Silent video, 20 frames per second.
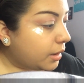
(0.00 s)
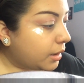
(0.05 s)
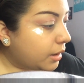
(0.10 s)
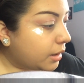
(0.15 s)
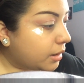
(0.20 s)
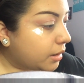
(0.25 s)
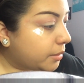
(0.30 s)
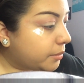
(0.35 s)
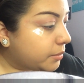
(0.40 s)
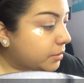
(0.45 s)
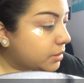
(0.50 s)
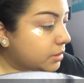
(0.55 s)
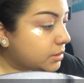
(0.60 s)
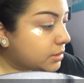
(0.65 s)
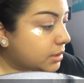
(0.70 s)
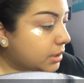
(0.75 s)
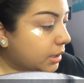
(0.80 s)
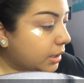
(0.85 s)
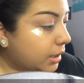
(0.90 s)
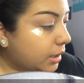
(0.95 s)
And I'm going to
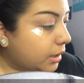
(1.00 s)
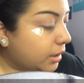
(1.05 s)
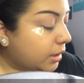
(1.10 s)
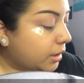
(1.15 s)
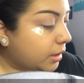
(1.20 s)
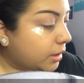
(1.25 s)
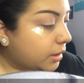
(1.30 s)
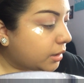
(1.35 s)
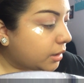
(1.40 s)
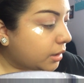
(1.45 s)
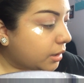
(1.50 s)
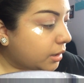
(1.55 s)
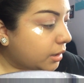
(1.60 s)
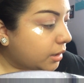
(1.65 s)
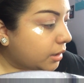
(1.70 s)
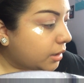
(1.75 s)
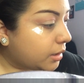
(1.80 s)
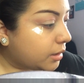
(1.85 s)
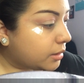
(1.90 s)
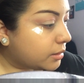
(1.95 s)
take
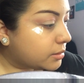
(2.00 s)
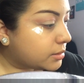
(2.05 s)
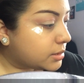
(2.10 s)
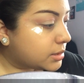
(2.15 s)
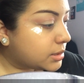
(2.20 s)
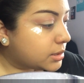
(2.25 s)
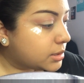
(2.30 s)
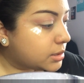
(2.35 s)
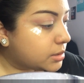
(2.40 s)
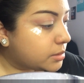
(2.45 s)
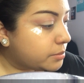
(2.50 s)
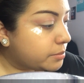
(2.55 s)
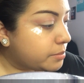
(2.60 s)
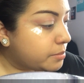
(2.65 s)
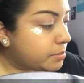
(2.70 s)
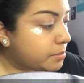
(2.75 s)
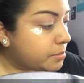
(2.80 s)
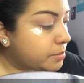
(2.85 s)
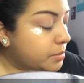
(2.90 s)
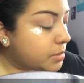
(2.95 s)
a
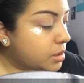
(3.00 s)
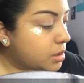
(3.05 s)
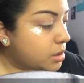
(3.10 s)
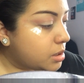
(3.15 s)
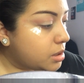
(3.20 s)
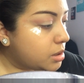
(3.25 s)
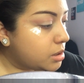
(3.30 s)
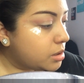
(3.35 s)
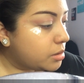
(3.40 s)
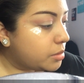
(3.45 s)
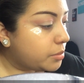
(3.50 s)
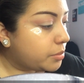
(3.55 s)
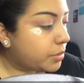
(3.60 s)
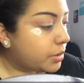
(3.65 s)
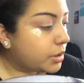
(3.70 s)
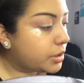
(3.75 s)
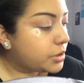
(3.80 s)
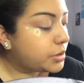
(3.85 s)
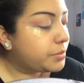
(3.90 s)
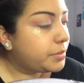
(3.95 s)
smaller
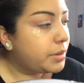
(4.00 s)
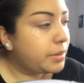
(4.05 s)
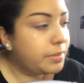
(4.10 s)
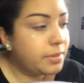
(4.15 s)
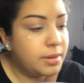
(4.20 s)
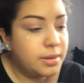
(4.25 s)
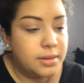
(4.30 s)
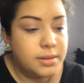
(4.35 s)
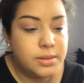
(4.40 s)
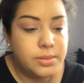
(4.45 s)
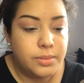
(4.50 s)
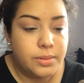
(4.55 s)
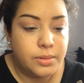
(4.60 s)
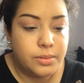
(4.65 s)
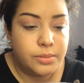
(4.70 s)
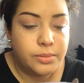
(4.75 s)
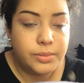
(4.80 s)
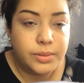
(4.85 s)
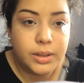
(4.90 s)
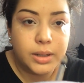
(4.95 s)
brush. Maybe this one
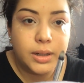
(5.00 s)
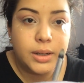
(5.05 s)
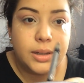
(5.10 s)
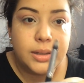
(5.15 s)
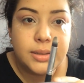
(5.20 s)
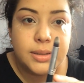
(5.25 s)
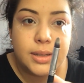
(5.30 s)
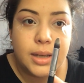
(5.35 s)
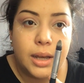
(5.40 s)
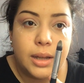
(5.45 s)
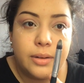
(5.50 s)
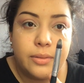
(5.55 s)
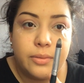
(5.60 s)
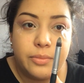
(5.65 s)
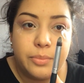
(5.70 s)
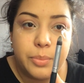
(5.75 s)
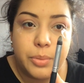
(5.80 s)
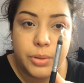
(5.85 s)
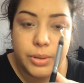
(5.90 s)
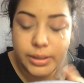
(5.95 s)
will work. It's kind of
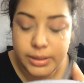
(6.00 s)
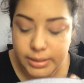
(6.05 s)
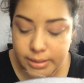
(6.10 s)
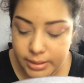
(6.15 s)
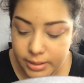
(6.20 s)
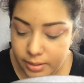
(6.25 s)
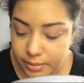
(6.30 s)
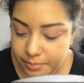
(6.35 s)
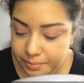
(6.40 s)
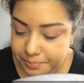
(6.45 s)
pointed.